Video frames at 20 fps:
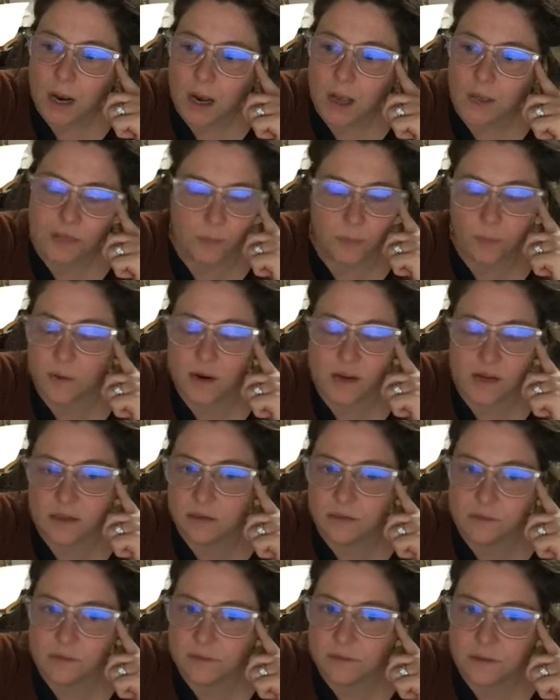the price
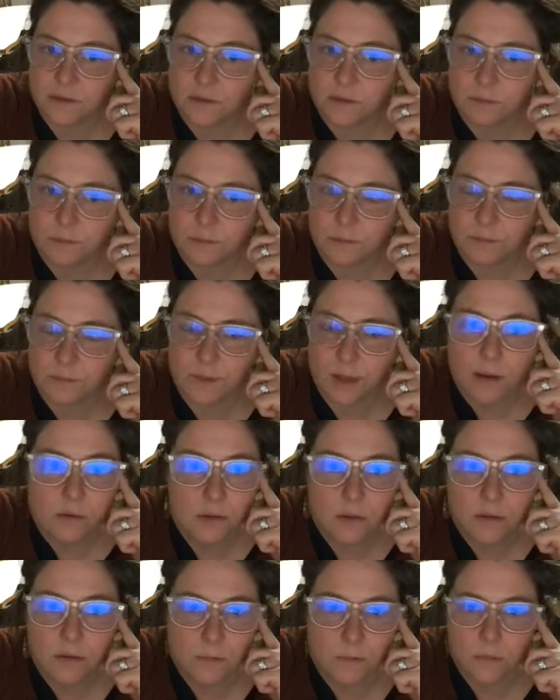of
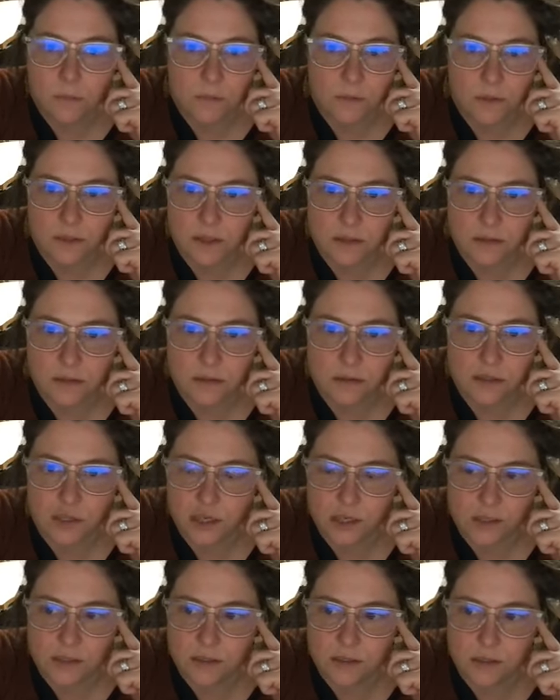plywood was
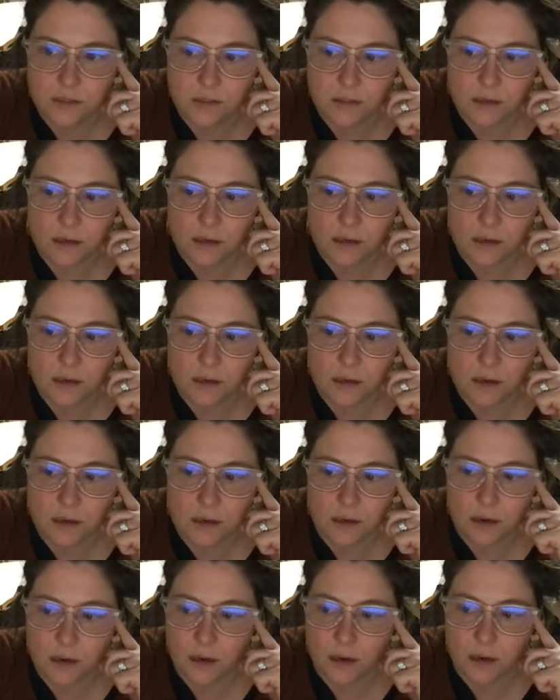just
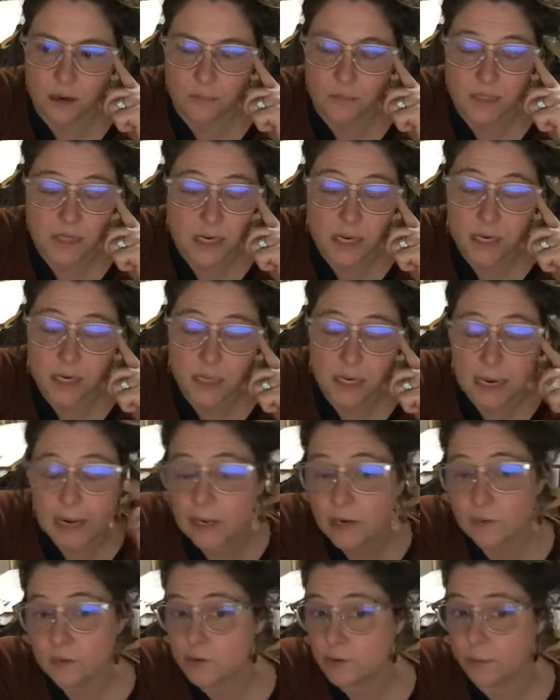obscene,
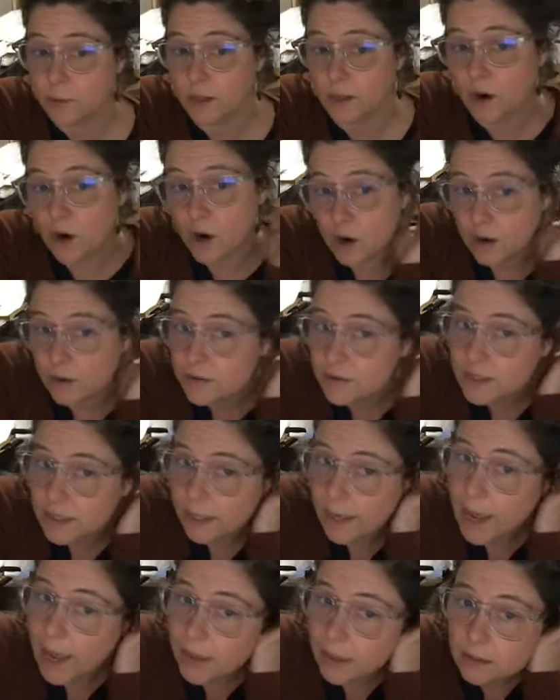and it was really hard to
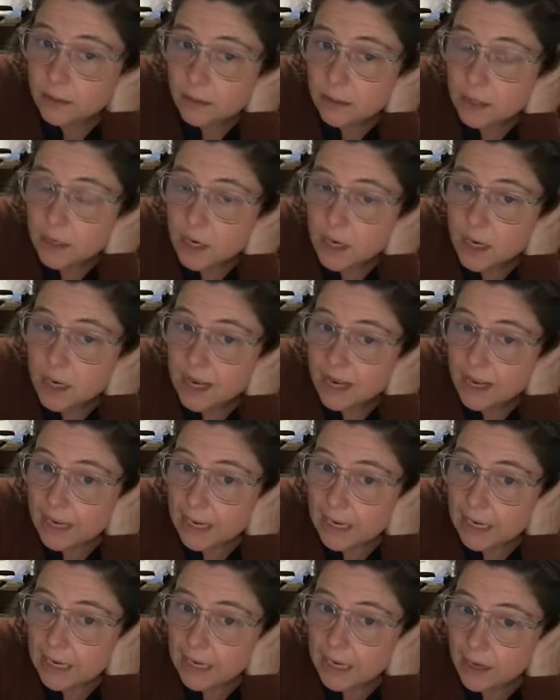get.
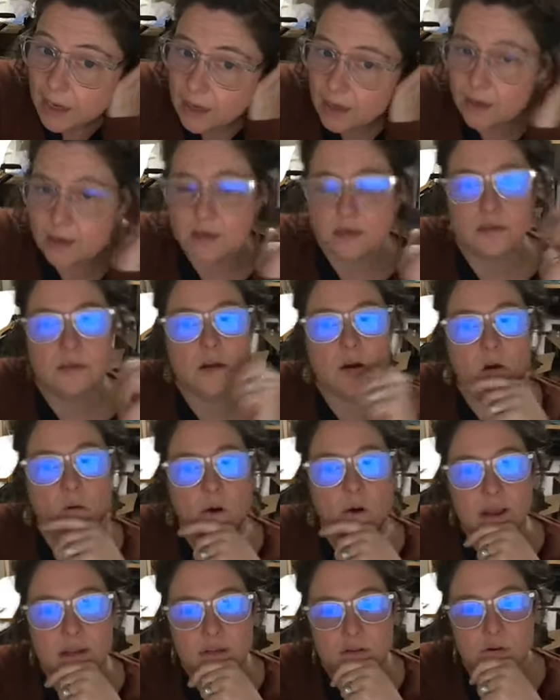And so
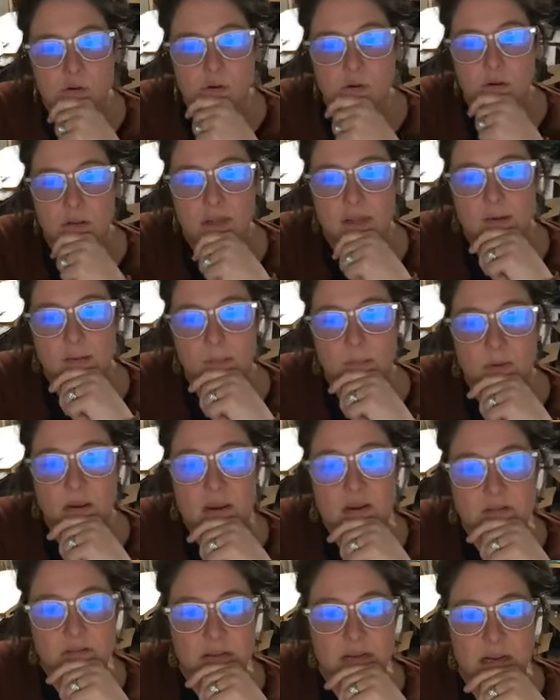I totally
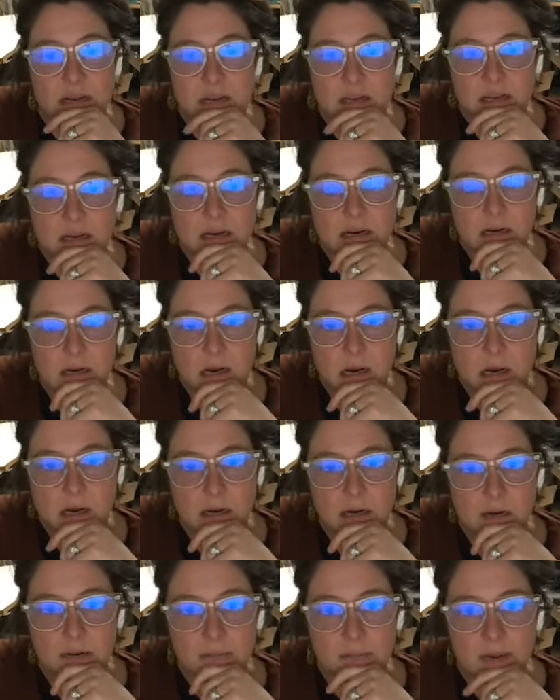pivoted,
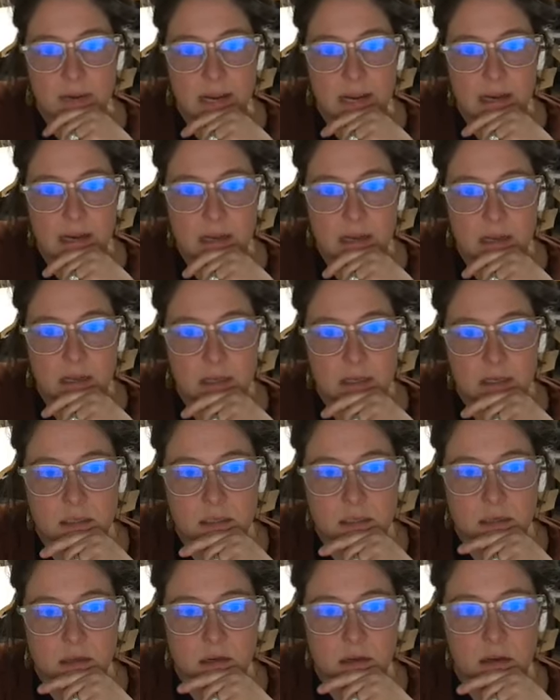
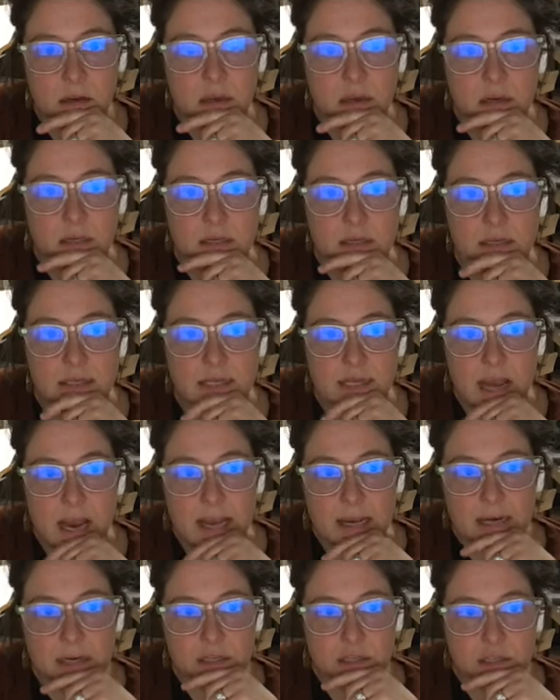and
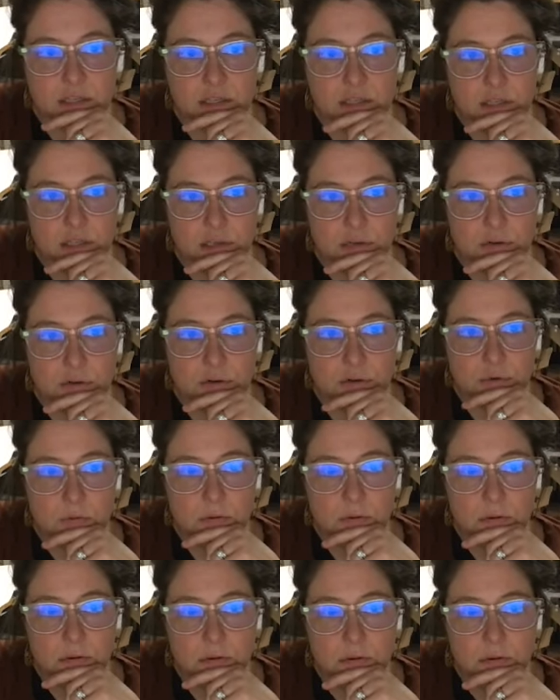decided to